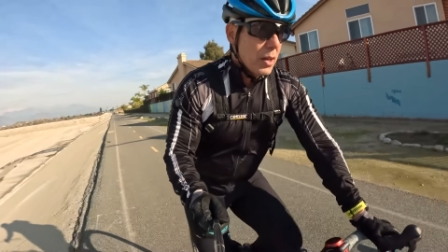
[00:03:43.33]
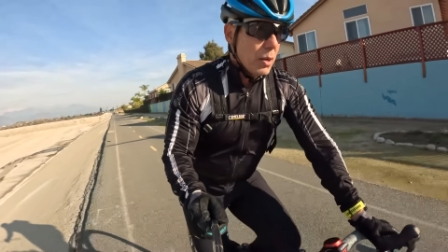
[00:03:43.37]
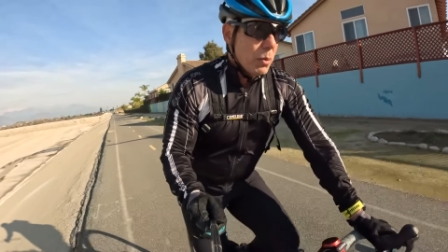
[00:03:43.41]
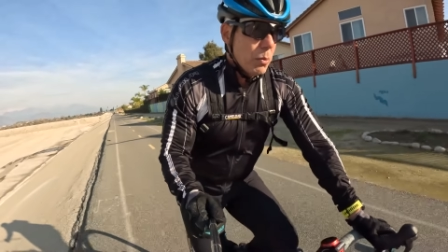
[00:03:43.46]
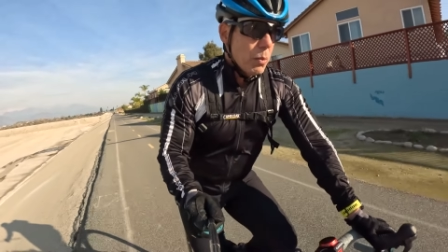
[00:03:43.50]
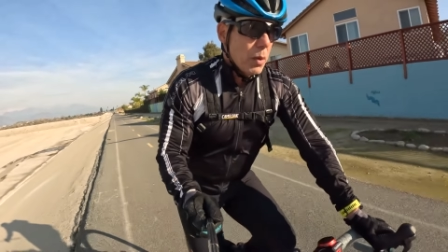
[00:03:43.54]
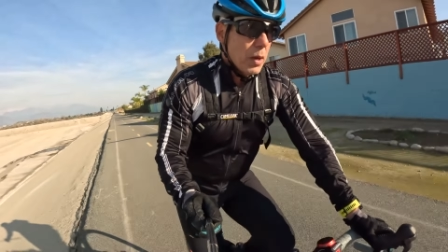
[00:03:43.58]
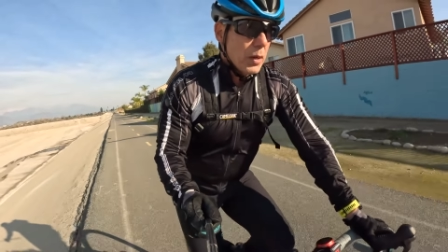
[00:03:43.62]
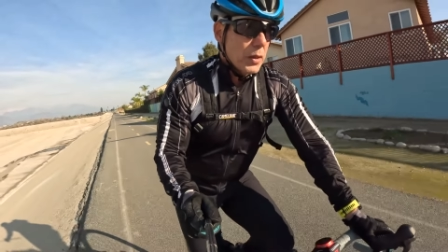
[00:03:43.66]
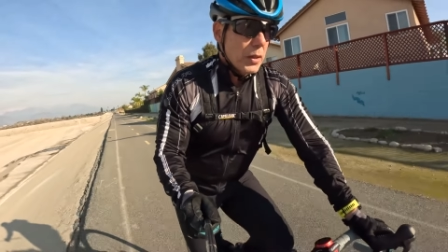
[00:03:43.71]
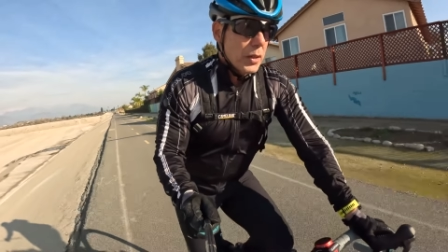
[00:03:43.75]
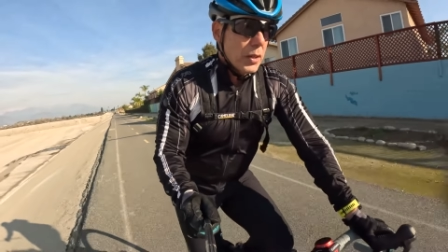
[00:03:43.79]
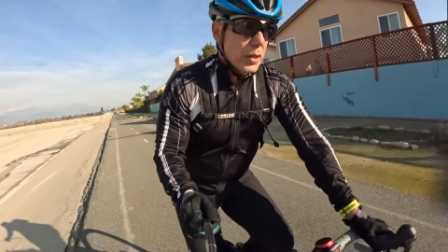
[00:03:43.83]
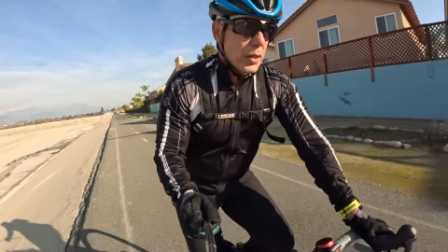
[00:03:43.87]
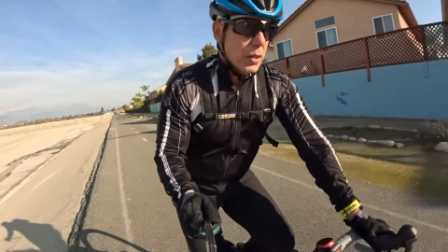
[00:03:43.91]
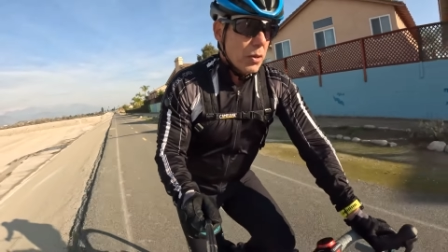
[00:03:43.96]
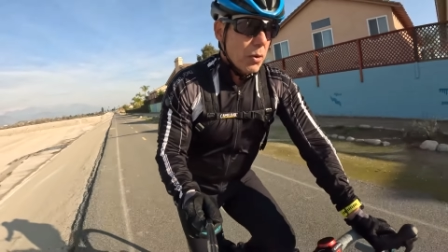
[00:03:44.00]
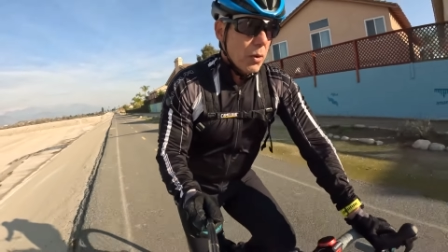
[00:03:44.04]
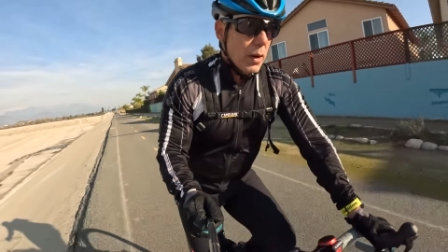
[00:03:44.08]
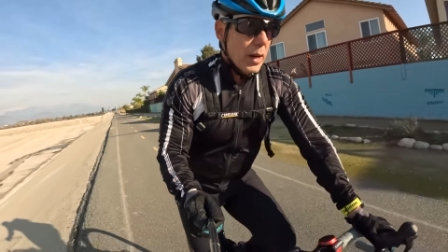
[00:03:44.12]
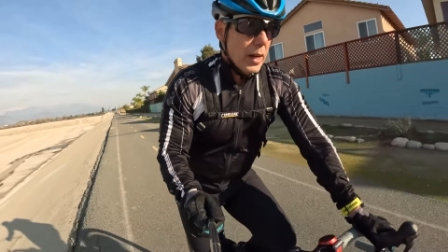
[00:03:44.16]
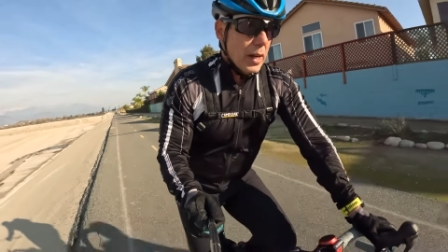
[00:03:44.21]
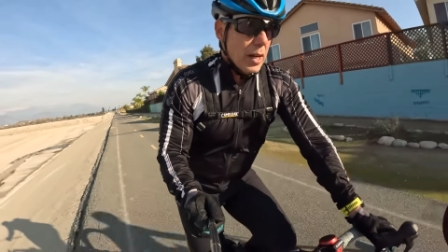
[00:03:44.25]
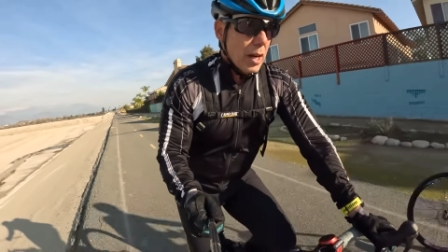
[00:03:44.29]
whether your
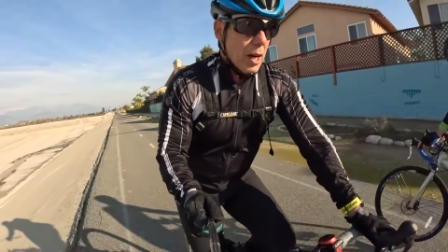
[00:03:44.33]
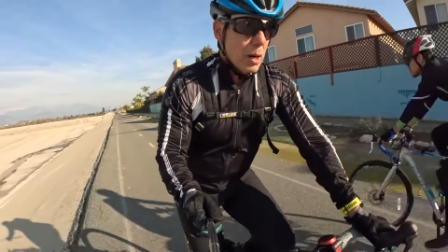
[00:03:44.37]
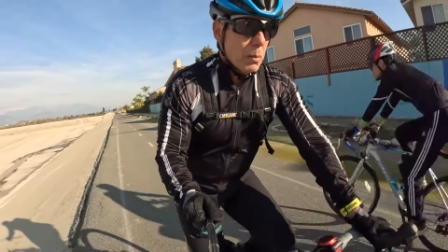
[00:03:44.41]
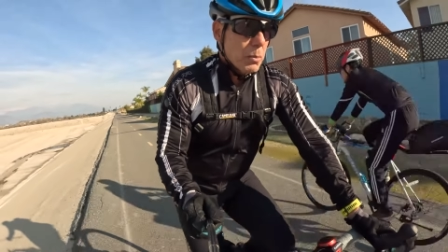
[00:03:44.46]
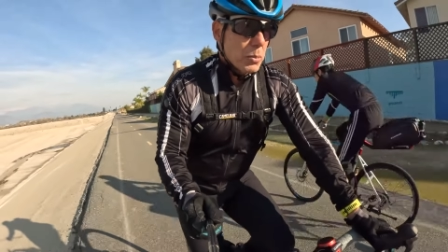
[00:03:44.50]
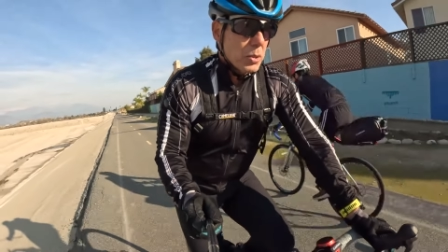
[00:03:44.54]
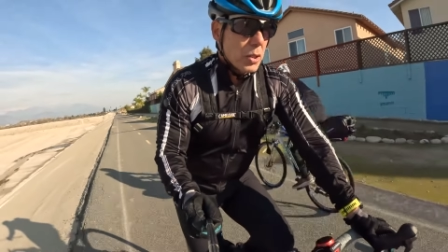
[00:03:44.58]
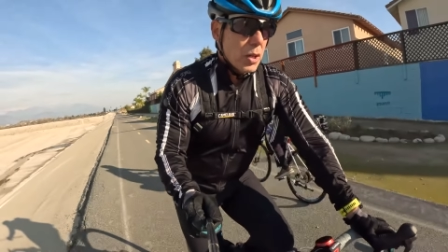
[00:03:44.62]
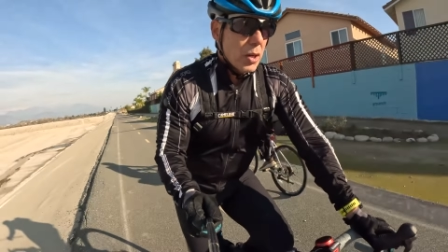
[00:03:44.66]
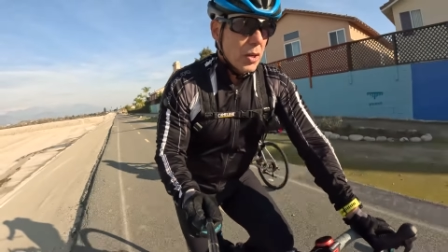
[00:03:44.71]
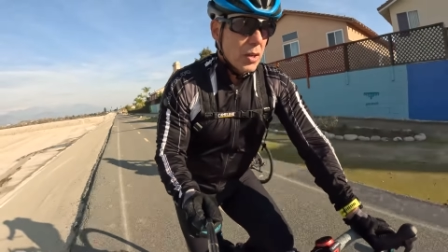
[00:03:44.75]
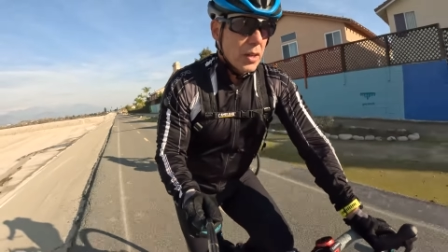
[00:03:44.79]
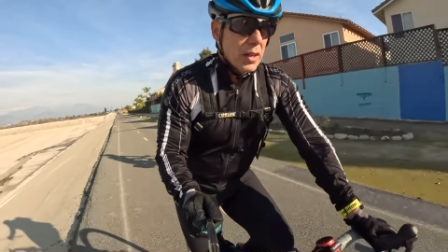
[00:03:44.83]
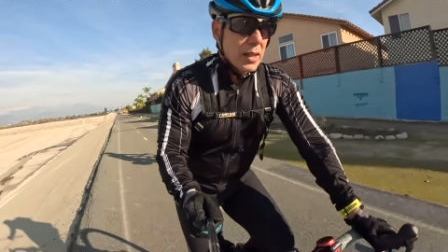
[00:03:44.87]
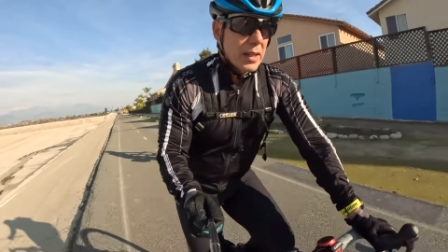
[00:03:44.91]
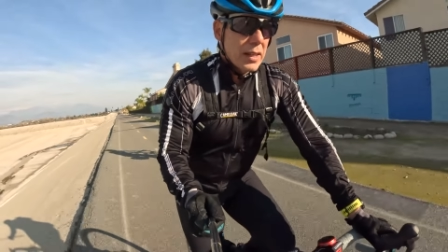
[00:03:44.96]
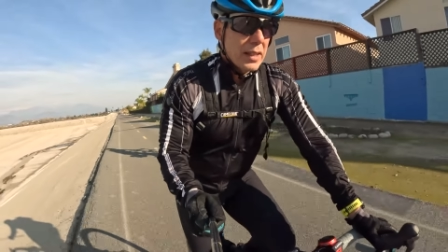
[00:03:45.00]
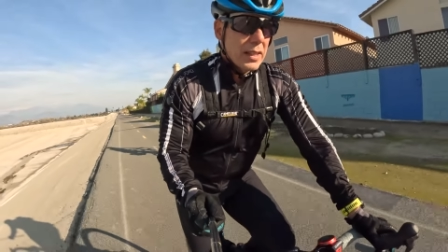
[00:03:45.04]
crank arms are